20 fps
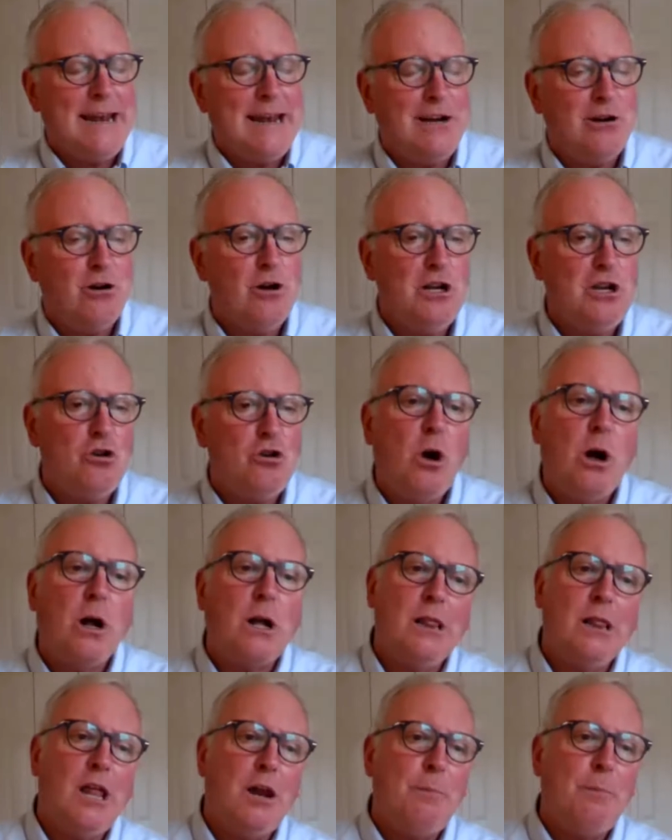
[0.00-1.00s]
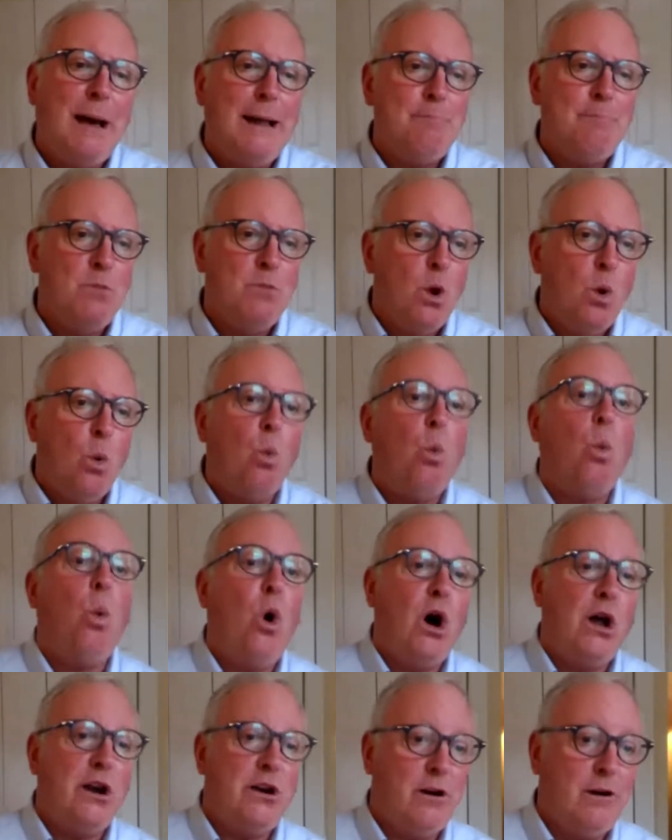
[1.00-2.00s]
And I heard you talk a lot about
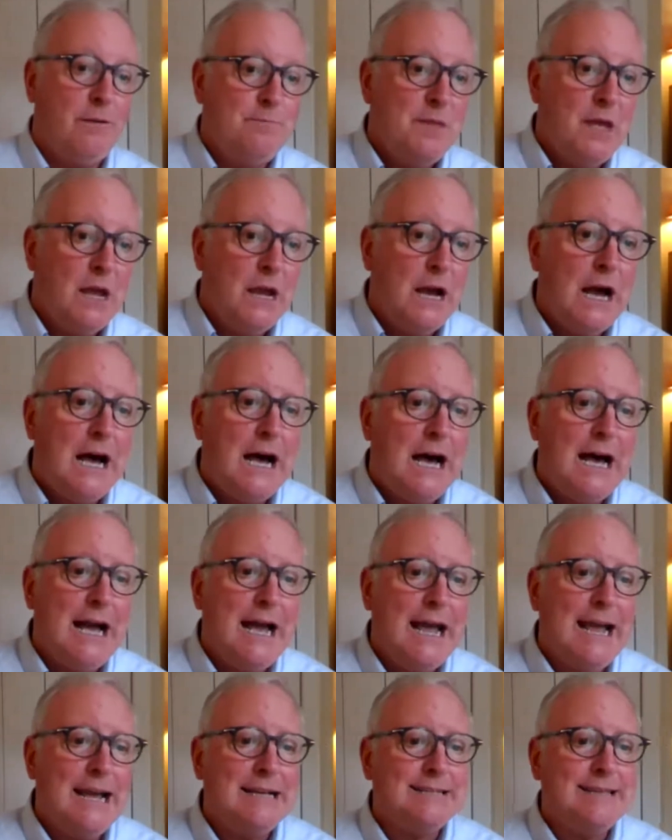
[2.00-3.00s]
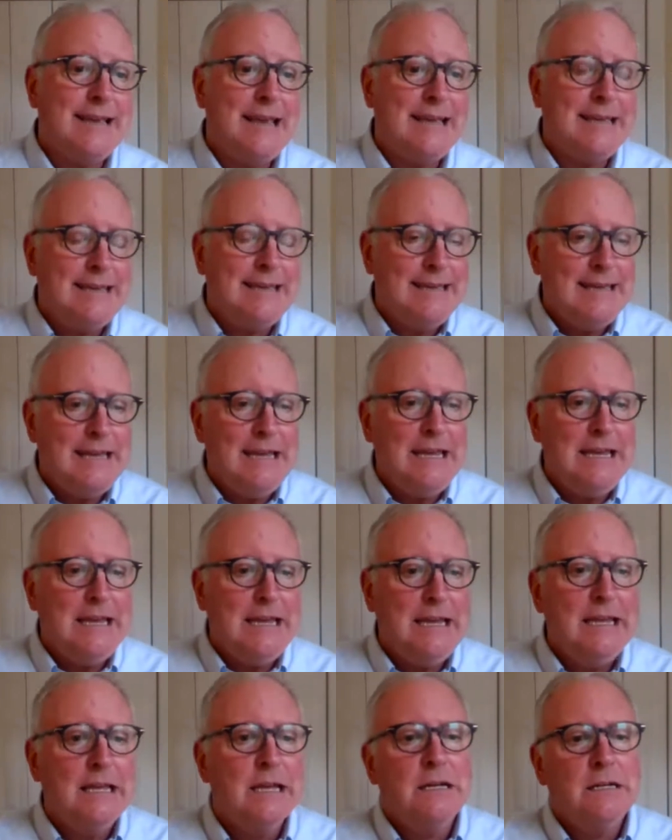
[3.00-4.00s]
water as a
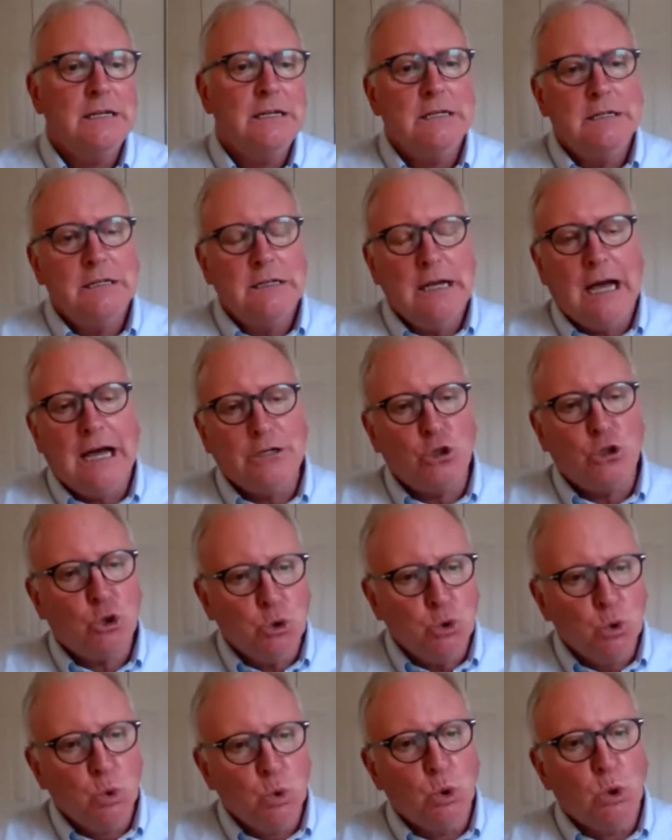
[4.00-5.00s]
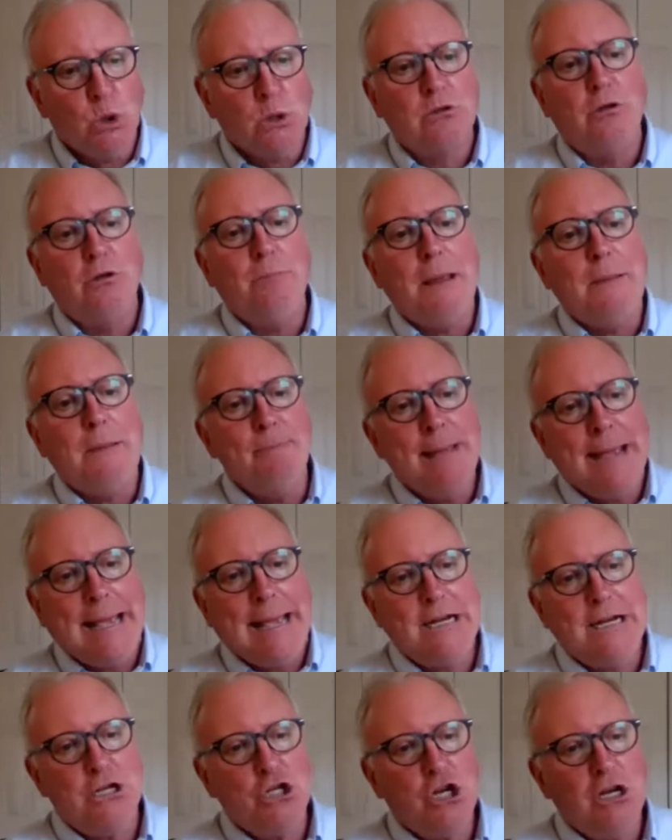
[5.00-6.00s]
key tool to be
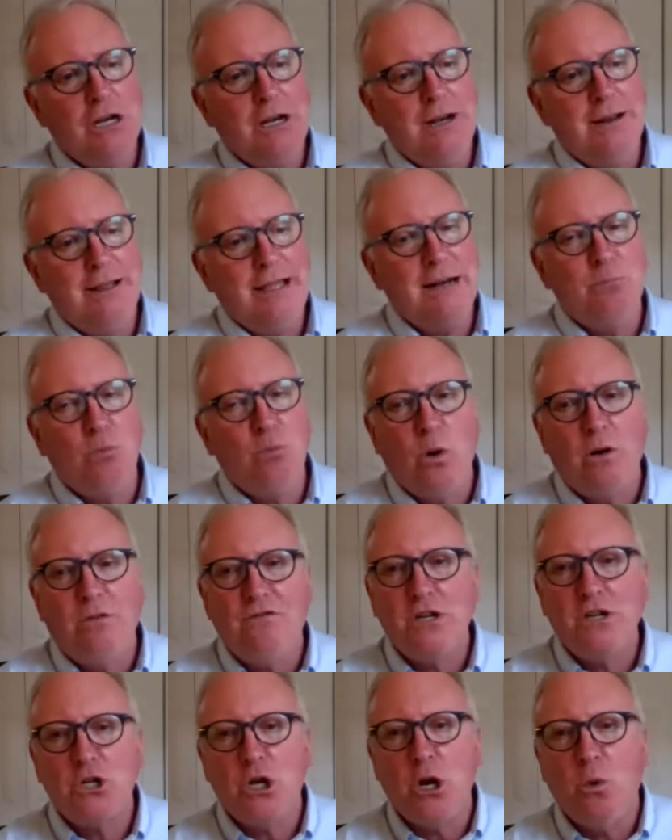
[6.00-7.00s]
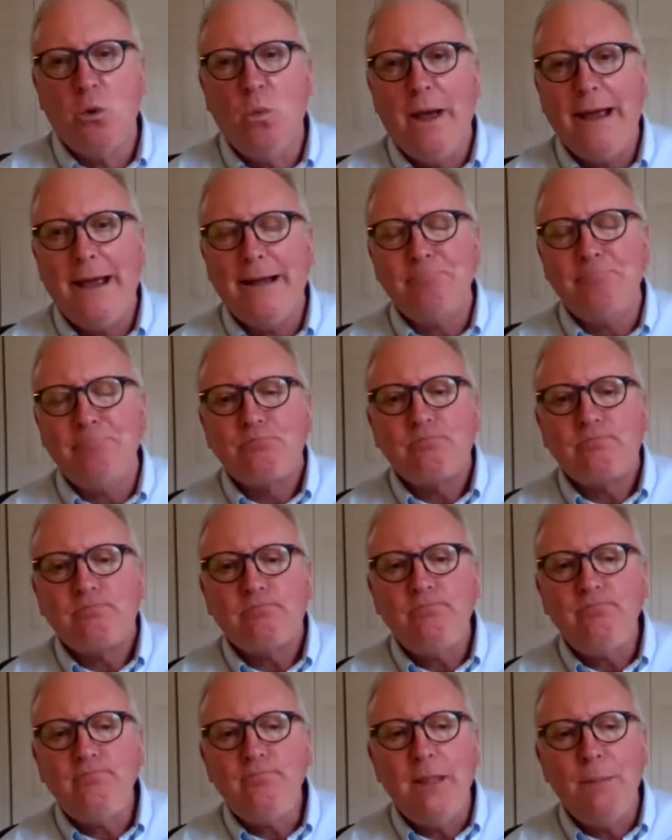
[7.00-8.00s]
managing in a more efficient way.
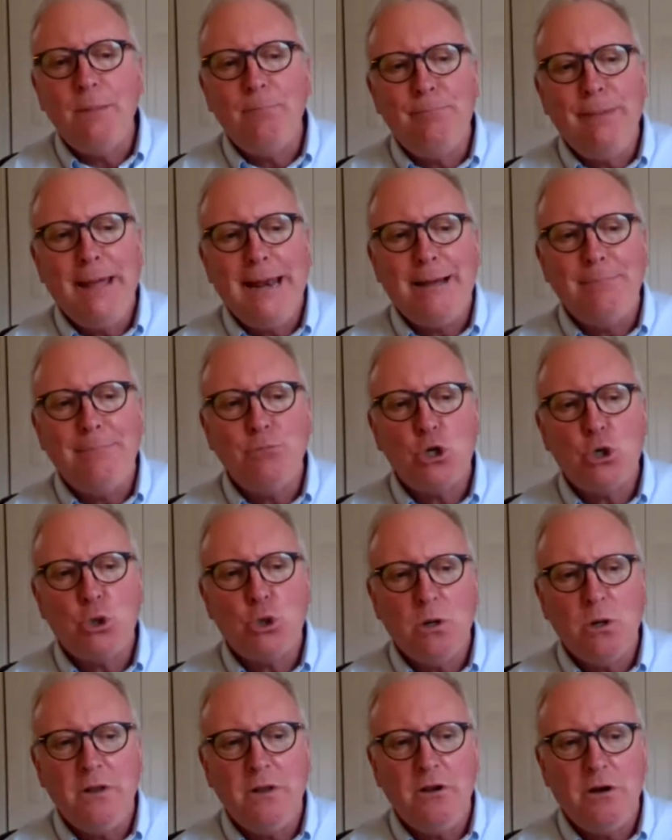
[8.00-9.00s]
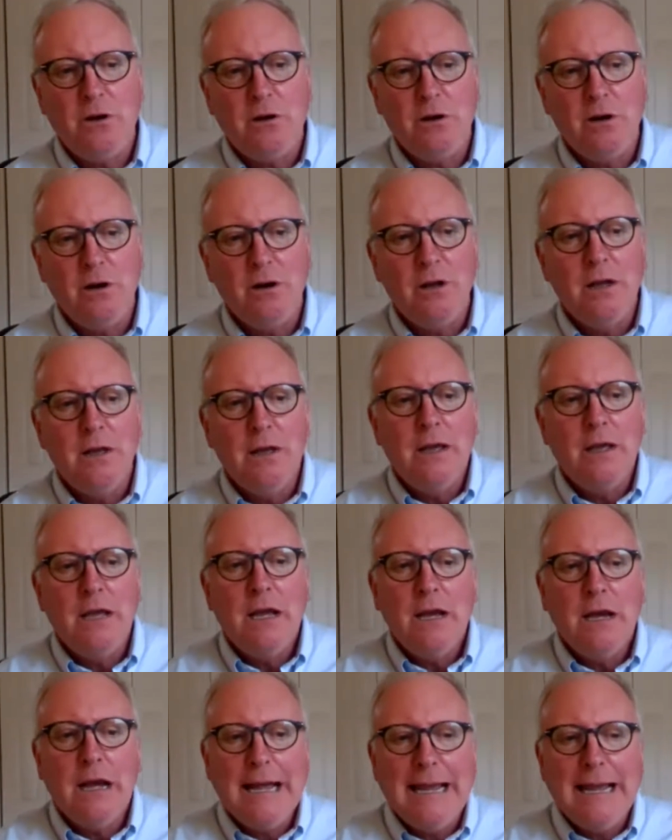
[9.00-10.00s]
But I'm sure
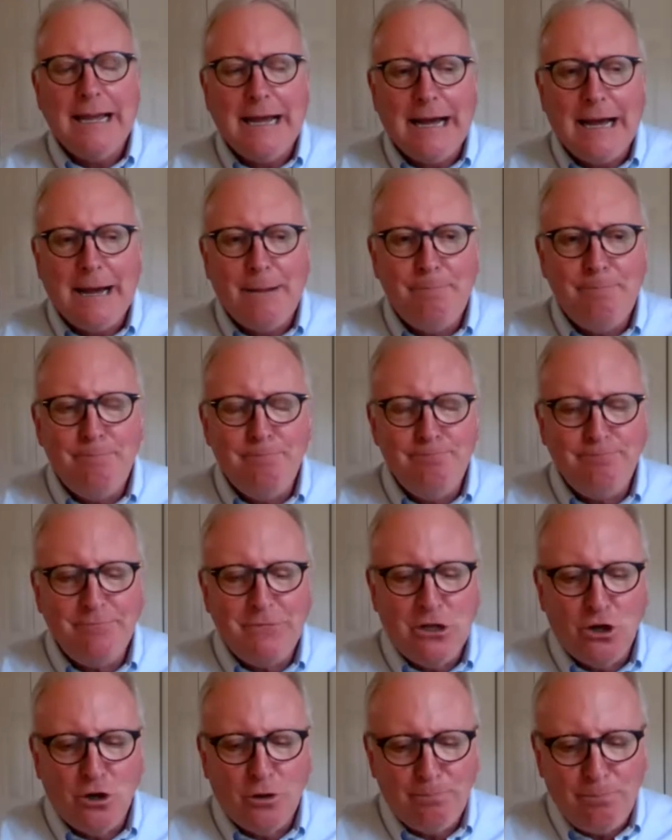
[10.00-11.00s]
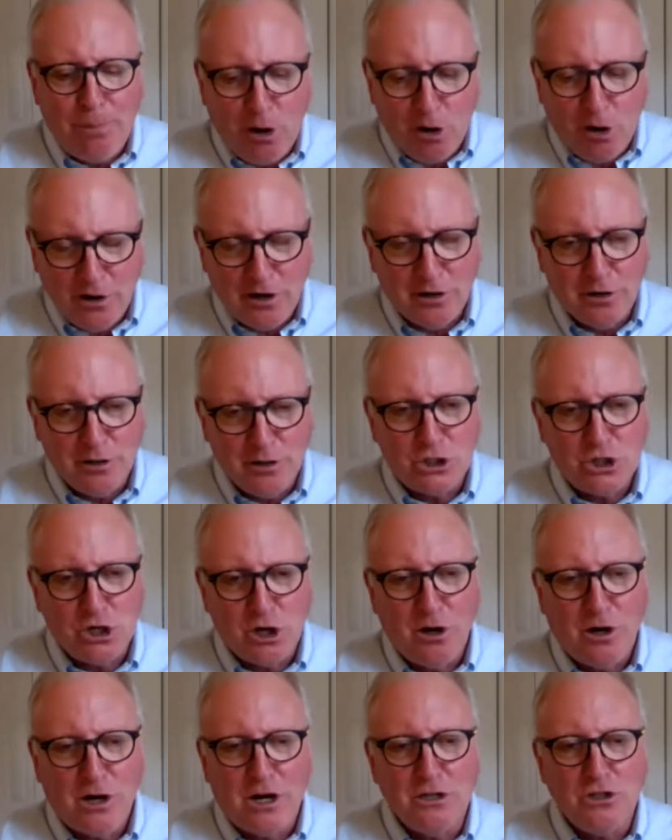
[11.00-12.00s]
that your partners
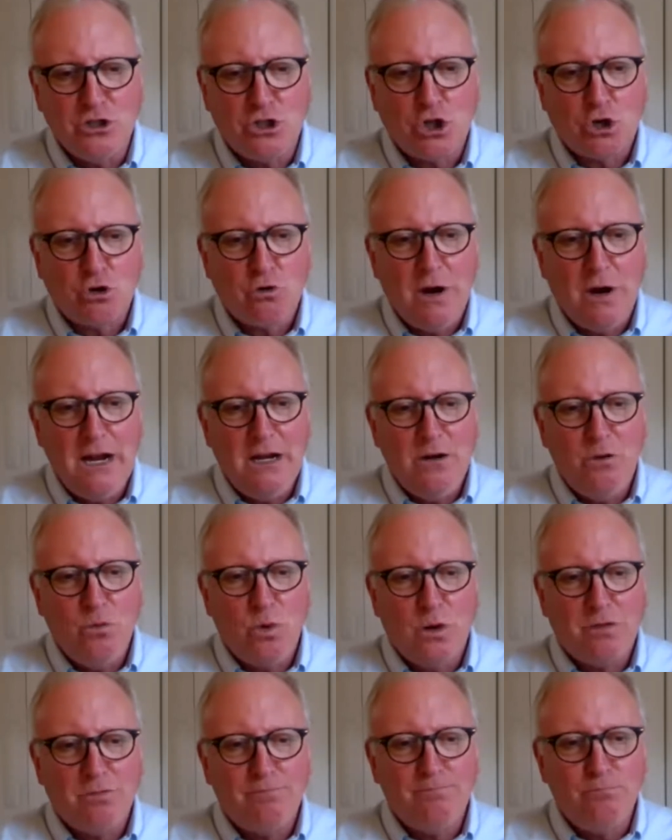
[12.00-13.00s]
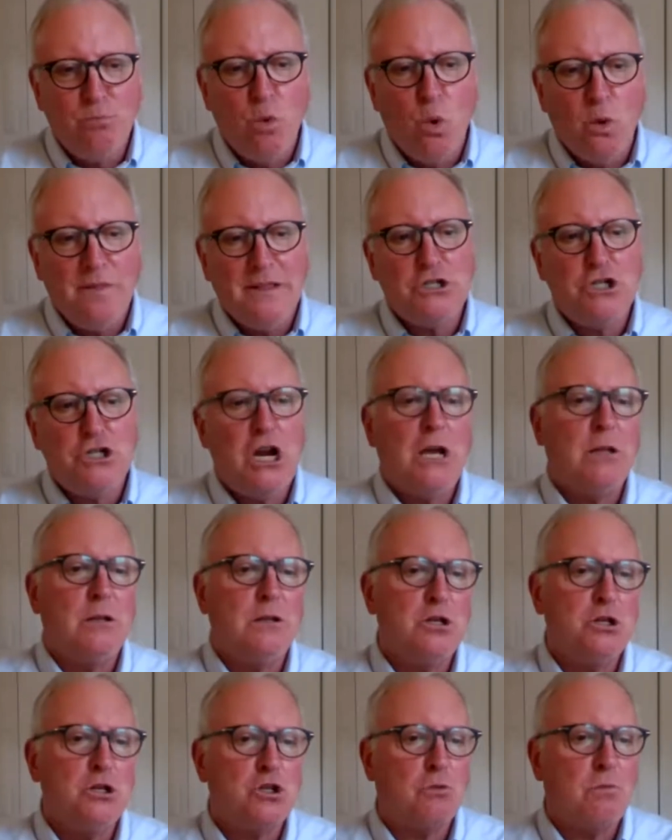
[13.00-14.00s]
are constrained with more than
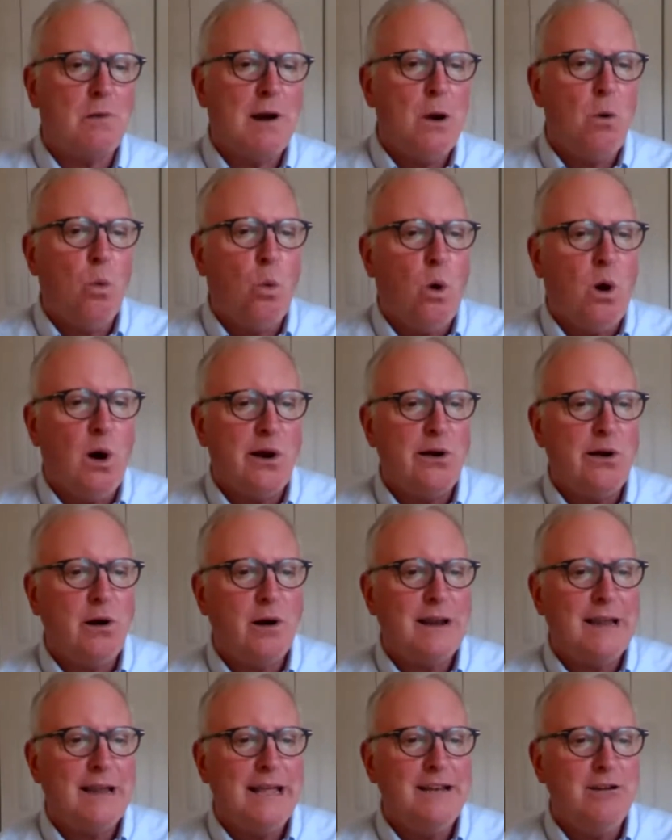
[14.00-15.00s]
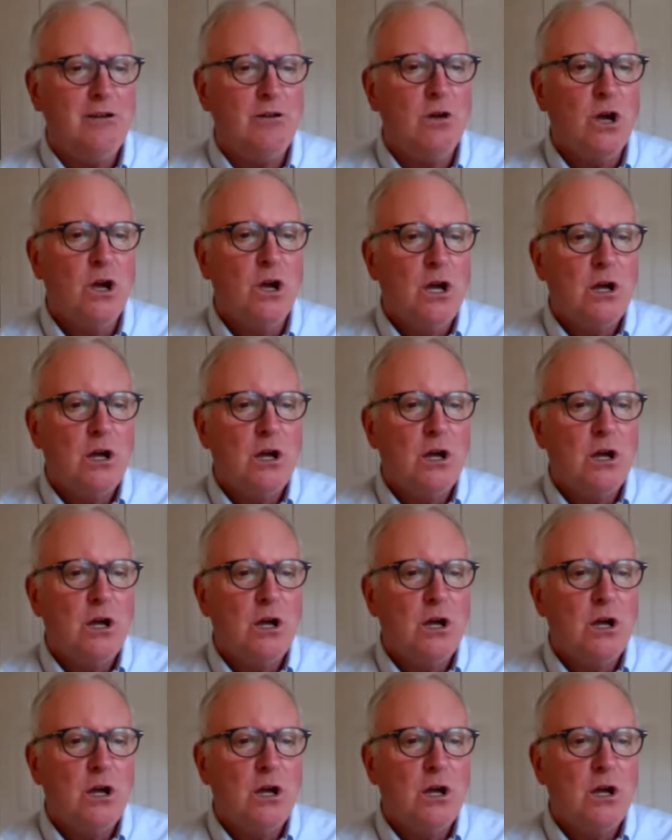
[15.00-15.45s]
challenges around water. Can you